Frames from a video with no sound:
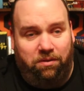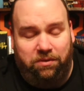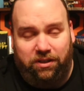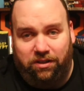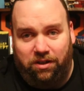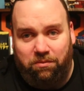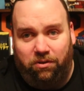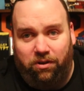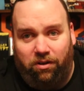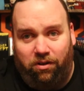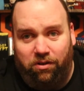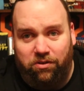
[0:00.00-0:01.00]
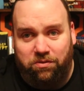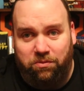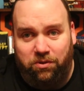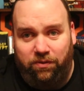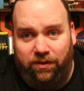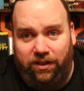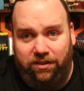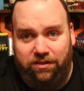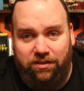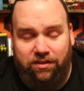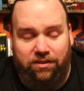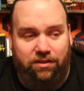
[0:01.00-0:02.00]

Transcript: I mean, come on, all those movies,